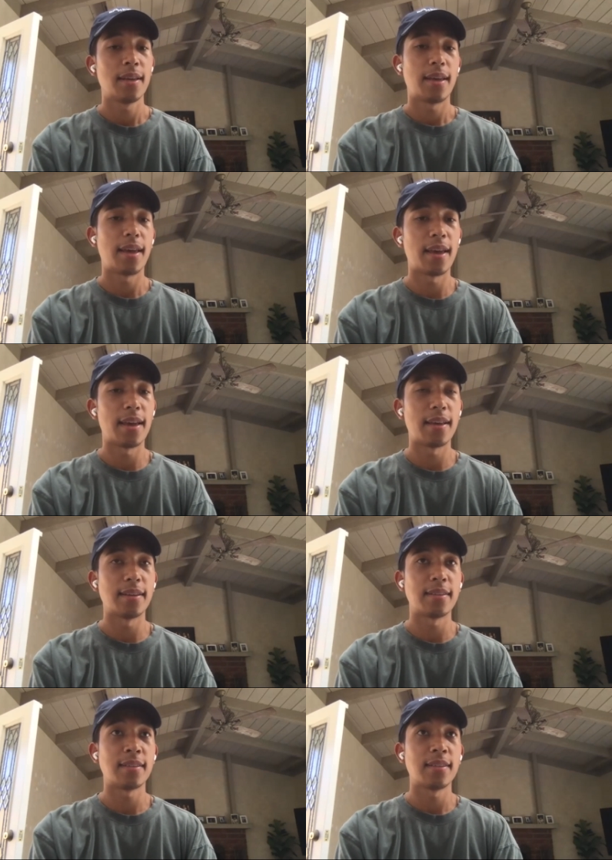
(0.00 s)
Nice.
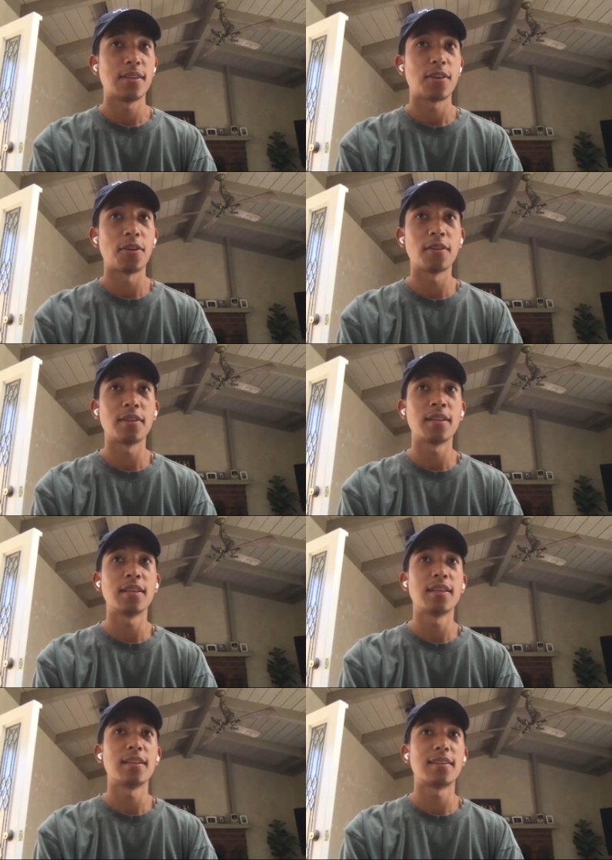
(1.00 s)
And
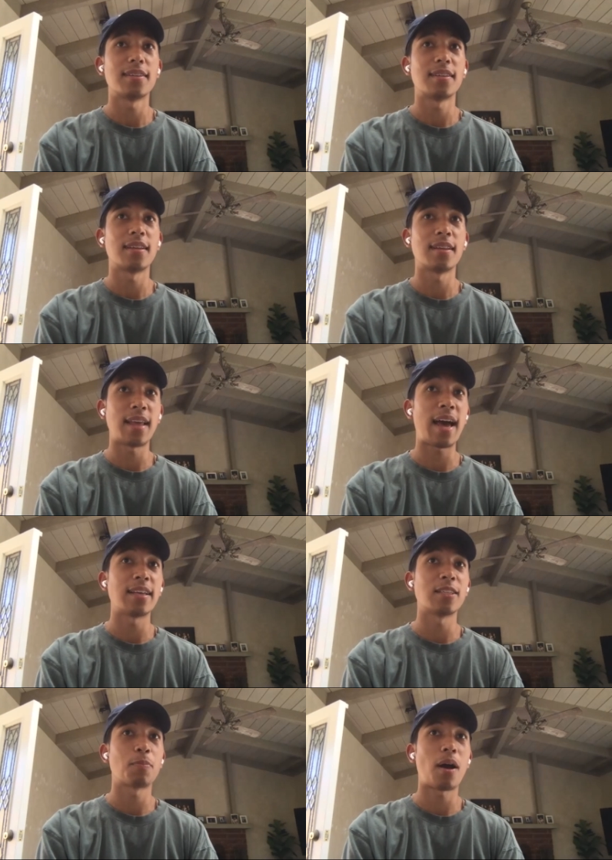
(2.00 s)
currently that
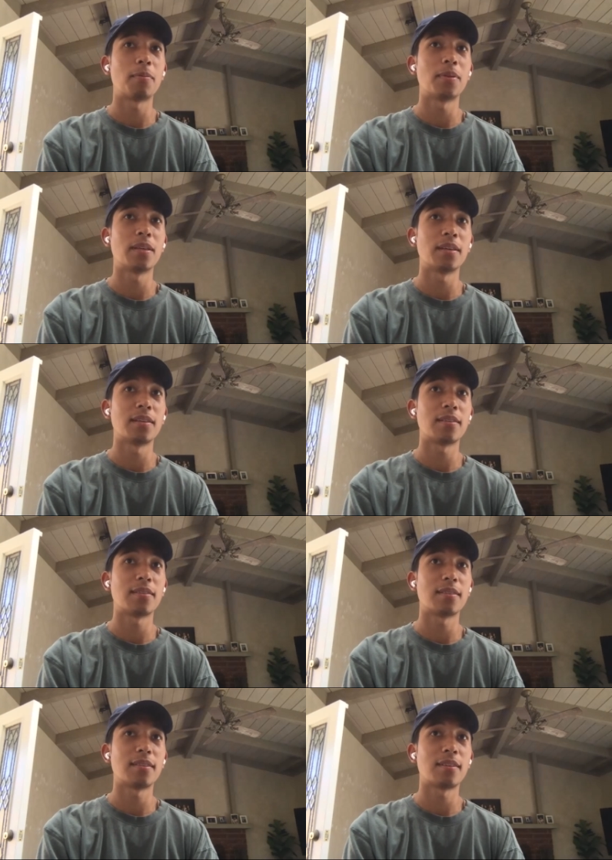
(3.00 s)
is probably a
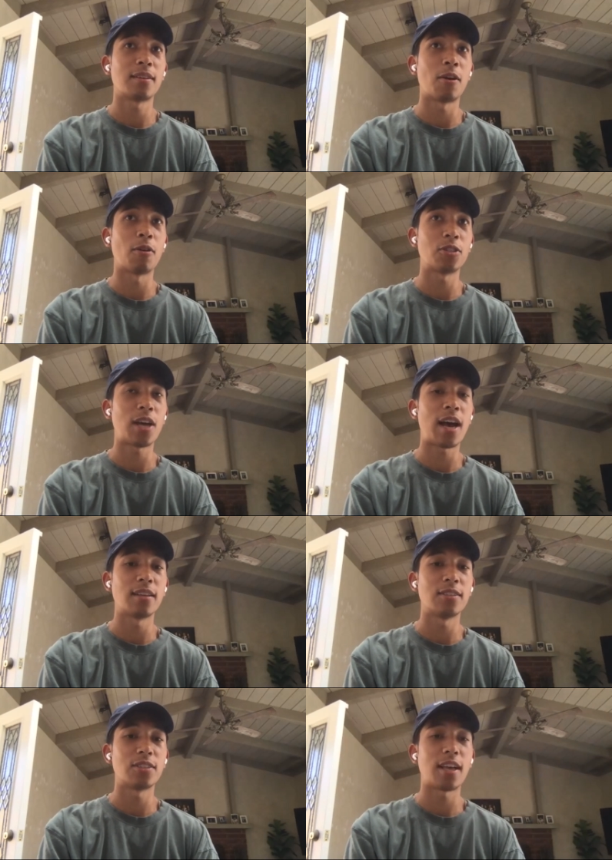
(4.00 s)

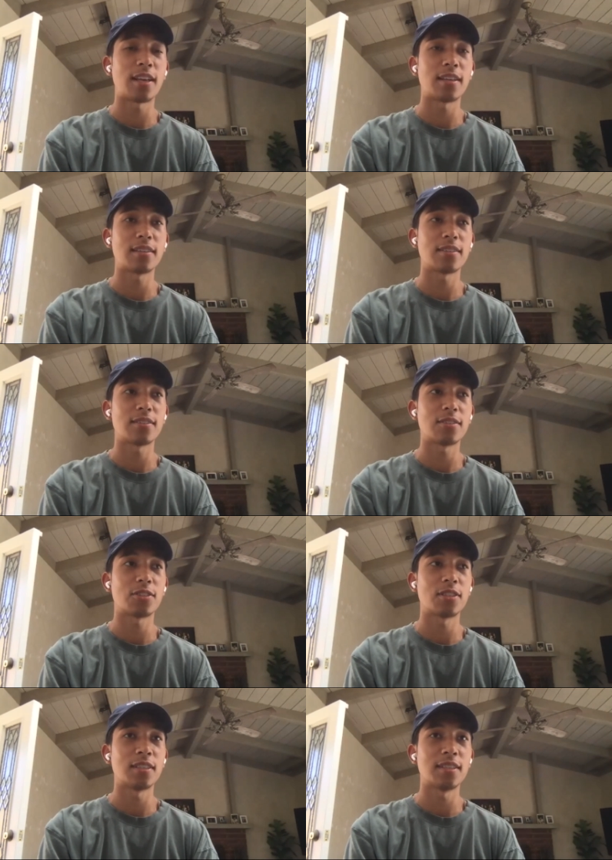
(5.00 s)
challenge that
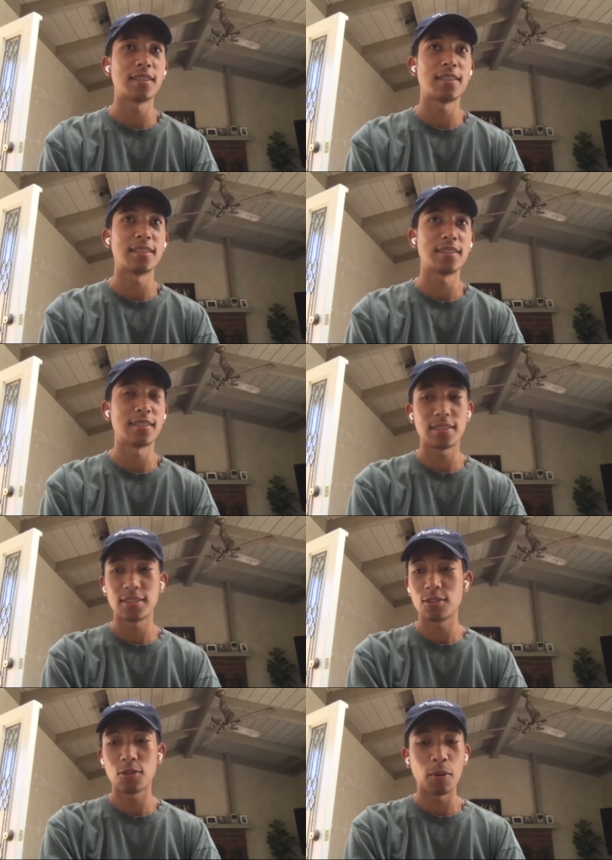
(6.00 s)
she is
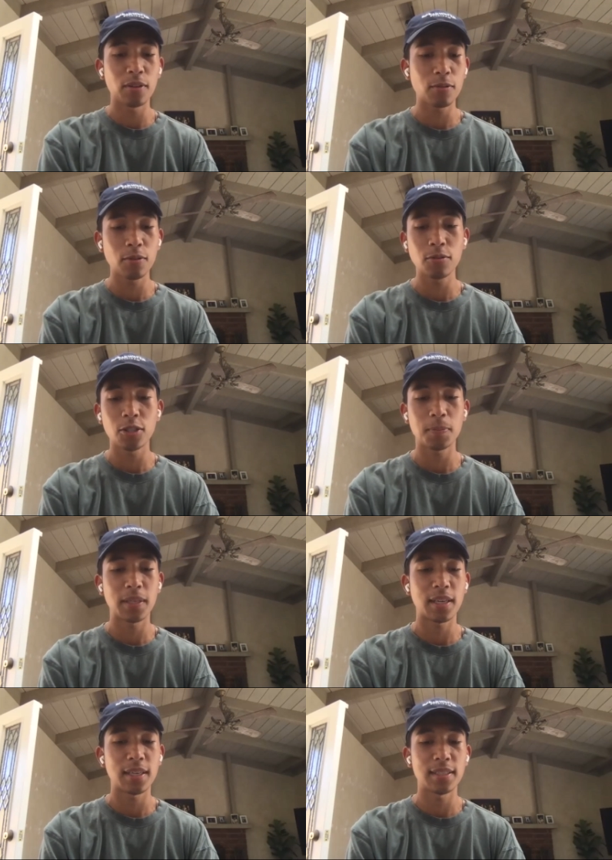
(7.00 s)
going through, just
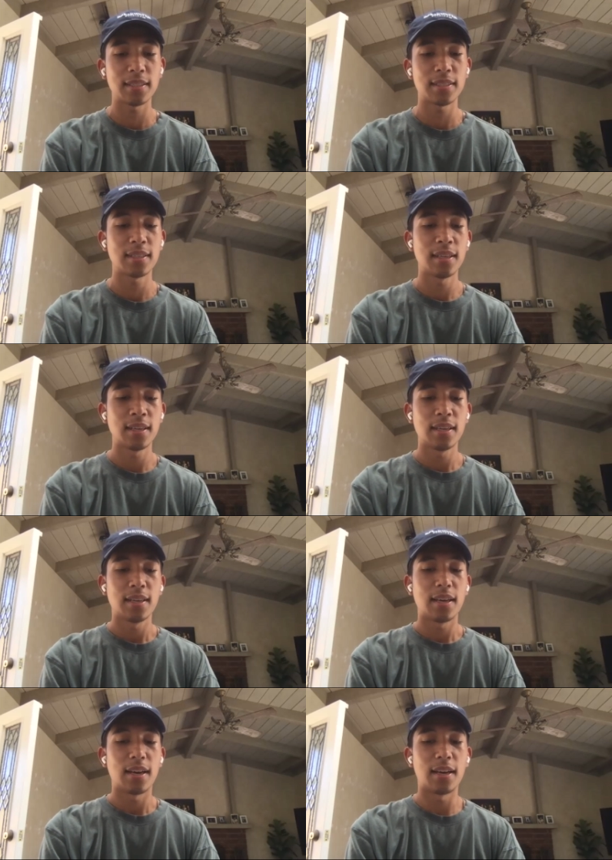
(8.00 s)
because
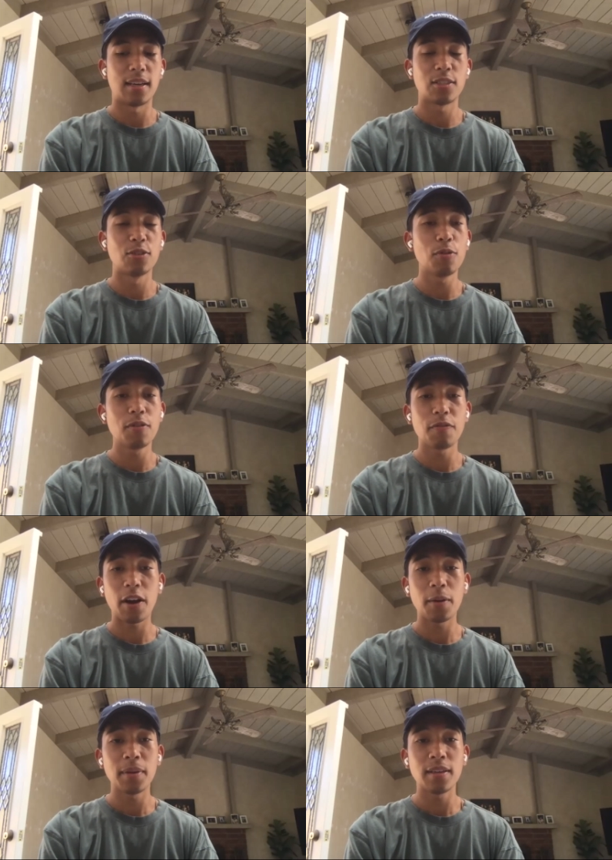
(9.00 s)
it's a new
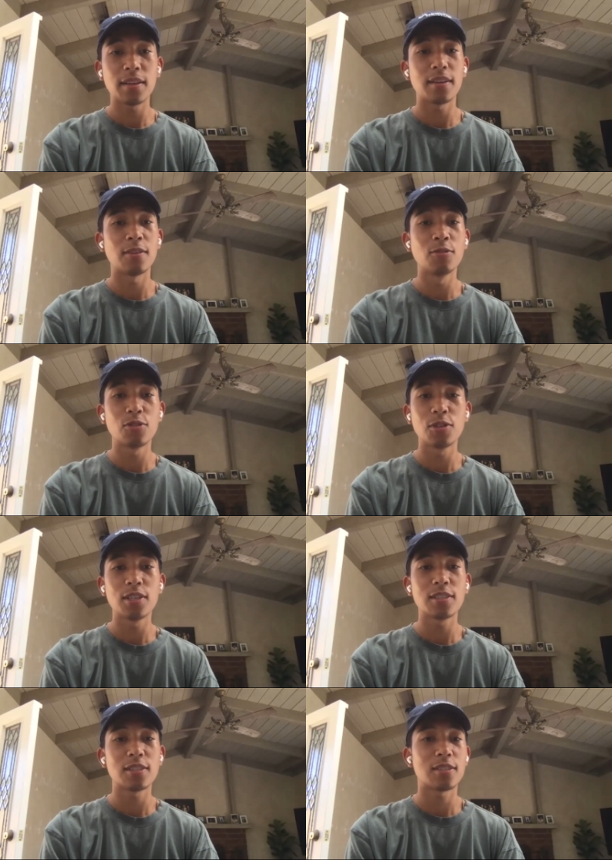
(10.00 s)
environment, new
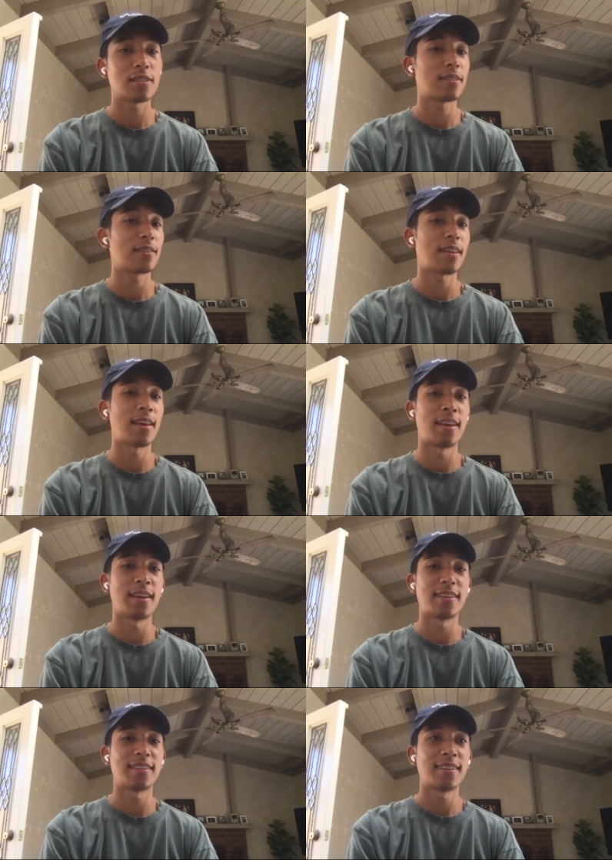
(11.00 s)
students,
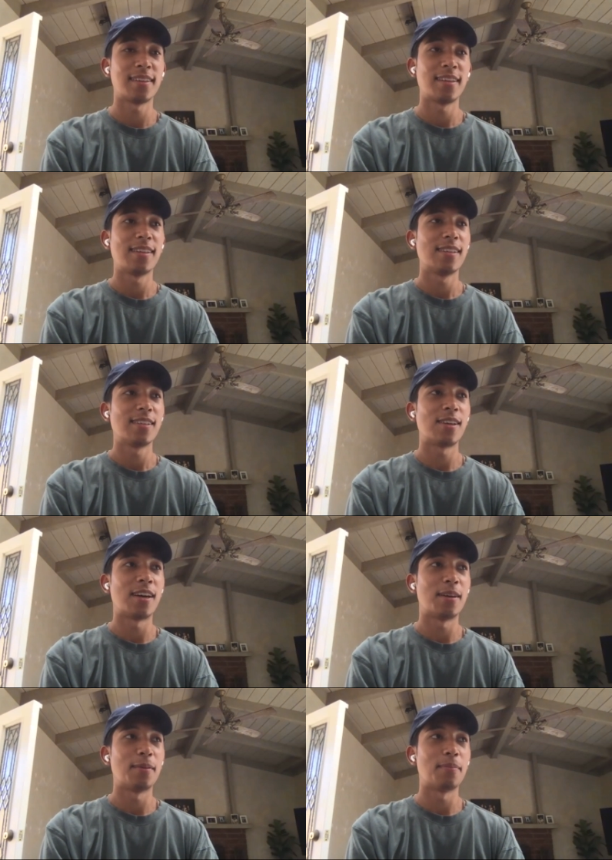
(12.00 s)
and I